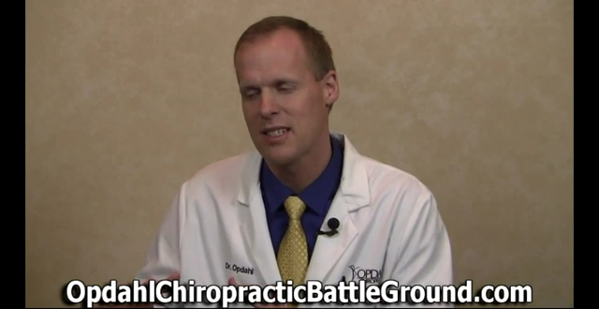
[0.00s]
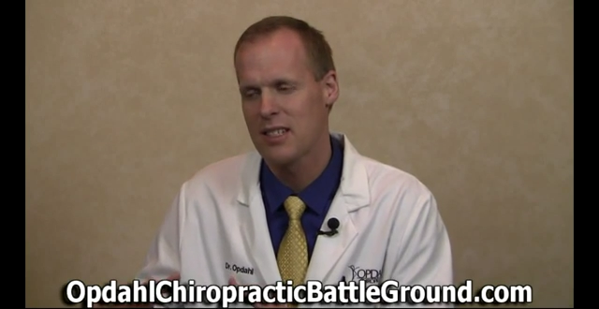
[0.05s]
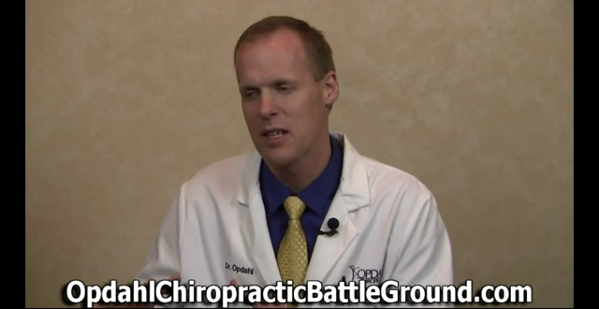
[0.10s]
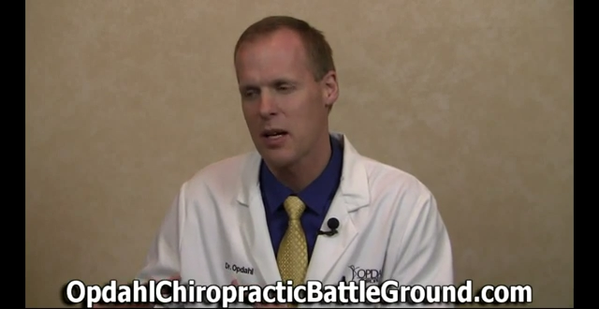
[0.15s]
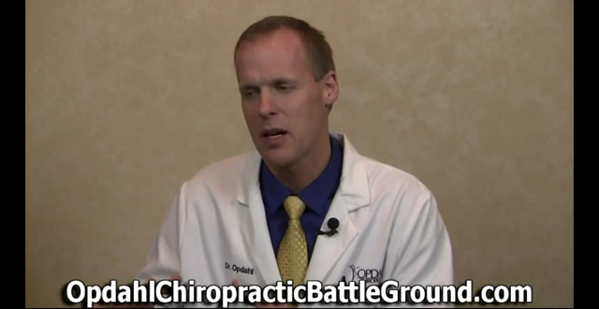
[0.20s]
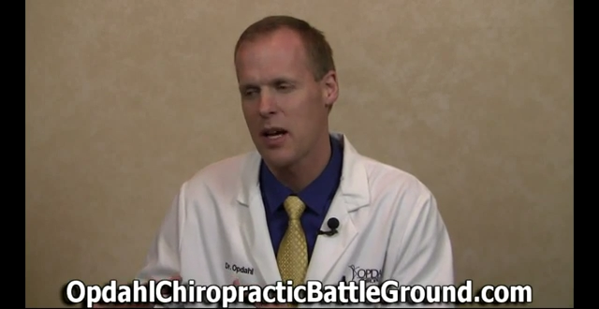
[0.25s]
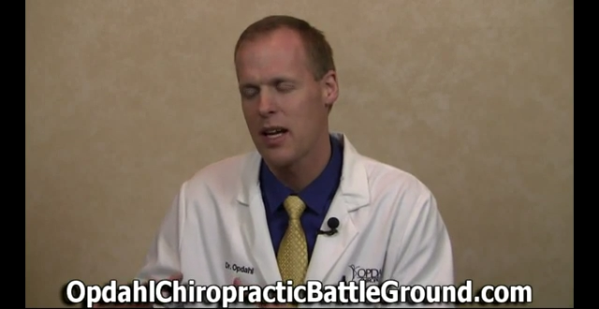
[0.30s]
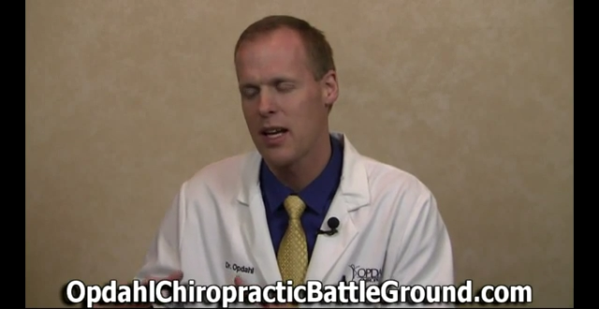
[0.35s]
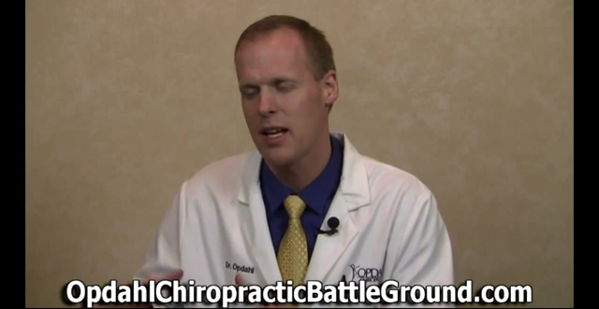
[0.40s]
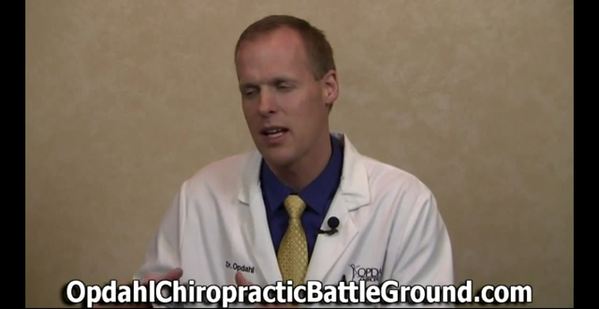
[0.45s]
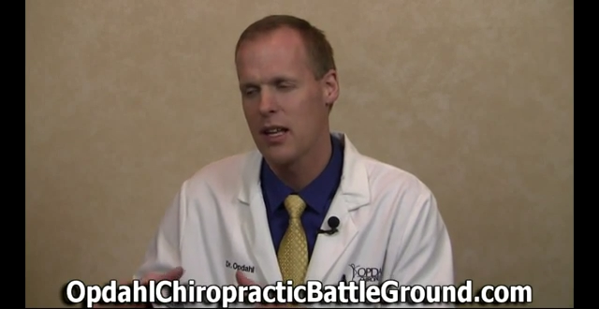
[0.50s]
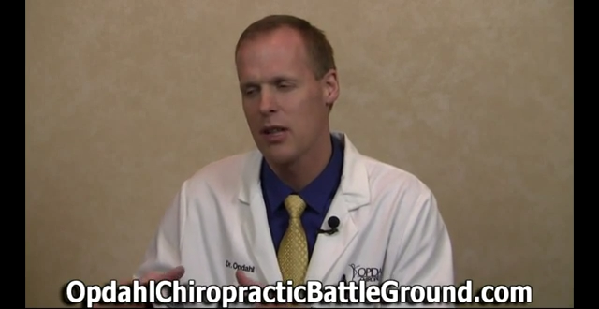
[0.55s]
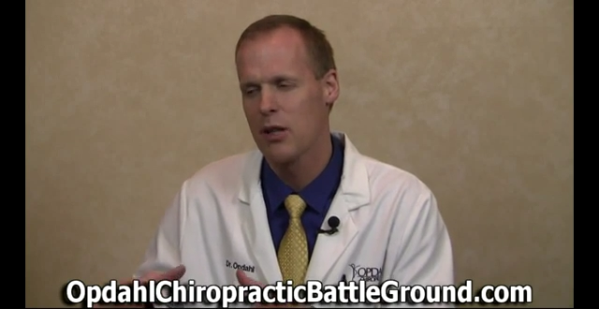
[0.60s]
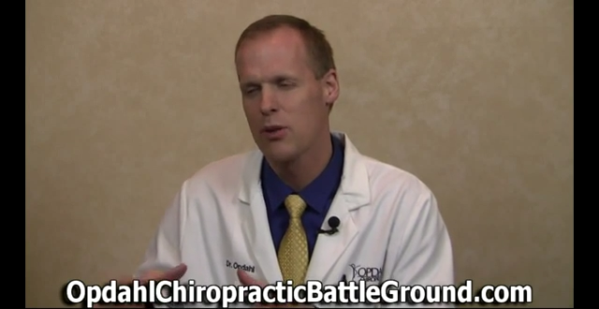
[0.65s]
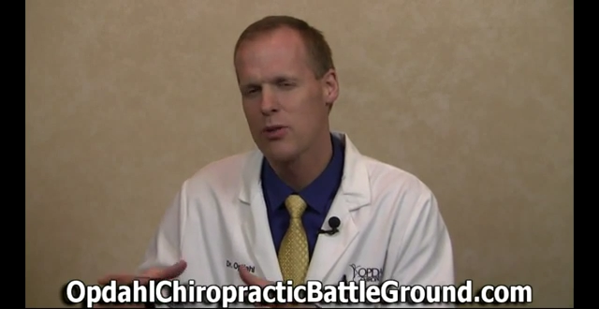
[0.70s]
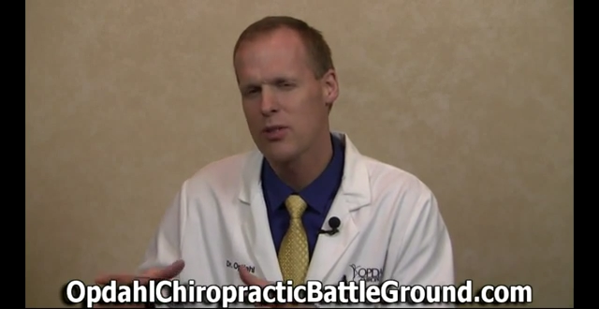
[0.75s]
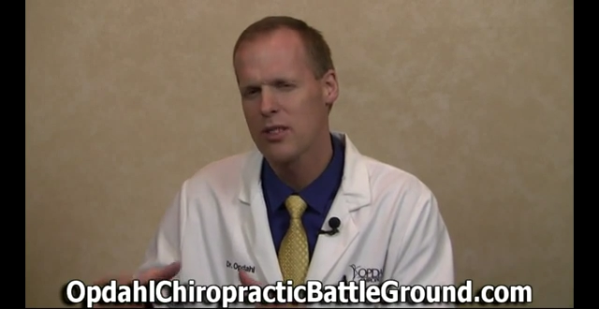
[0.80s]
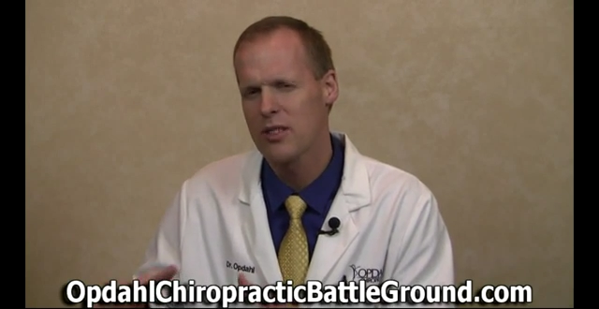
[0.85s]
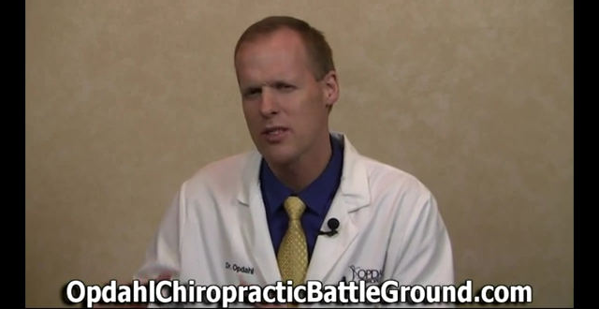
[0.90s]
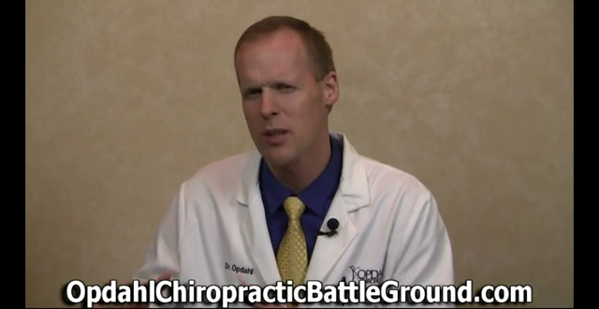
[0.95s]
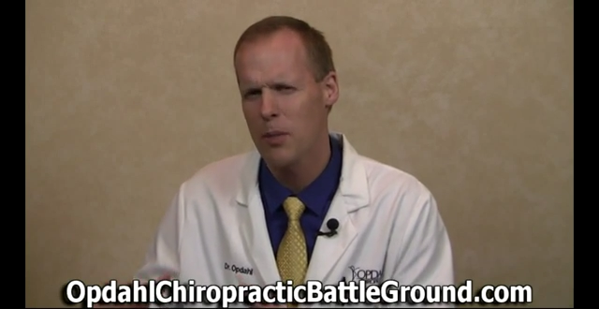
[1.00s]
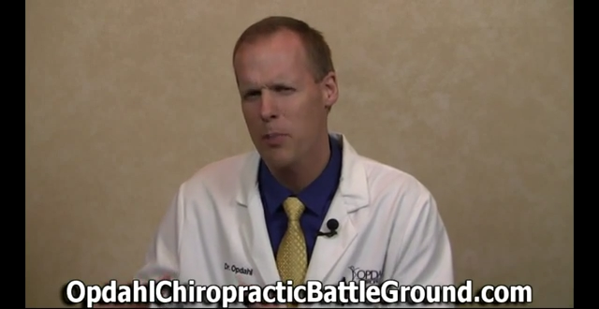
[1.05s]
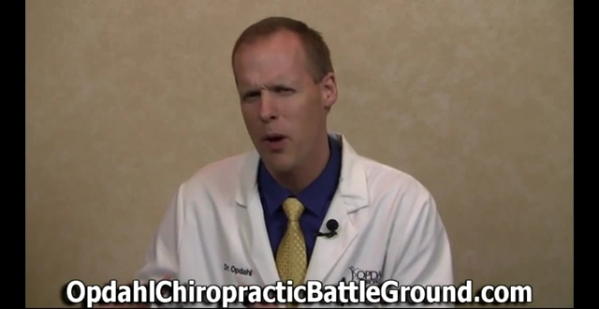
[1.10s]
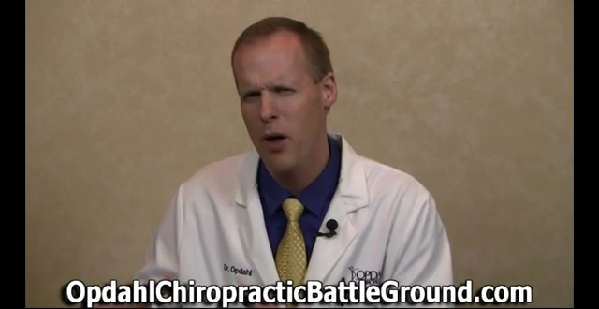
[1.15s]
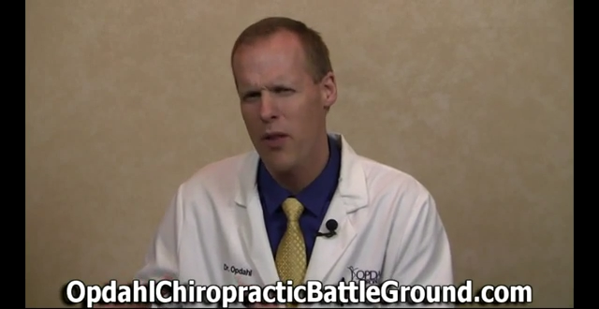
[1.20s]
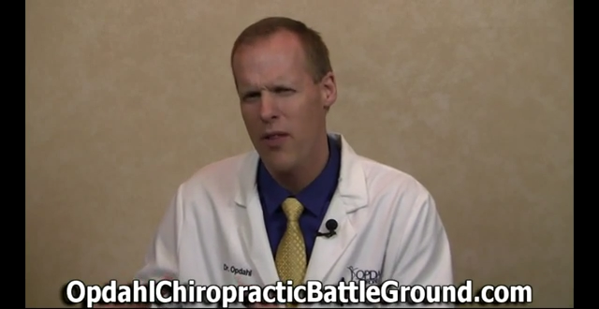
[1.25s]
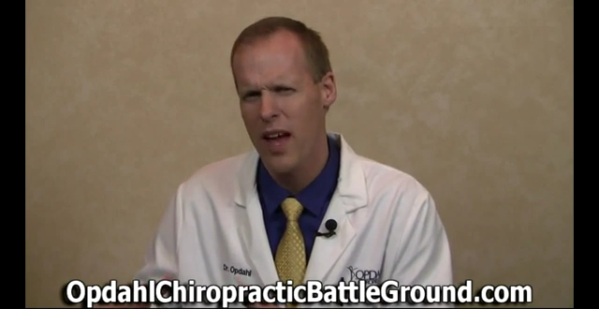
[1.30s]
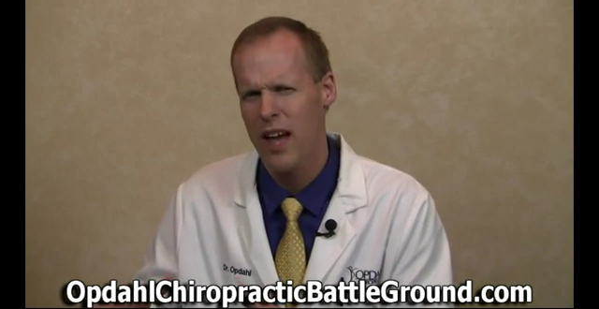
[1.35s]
is it loosens up all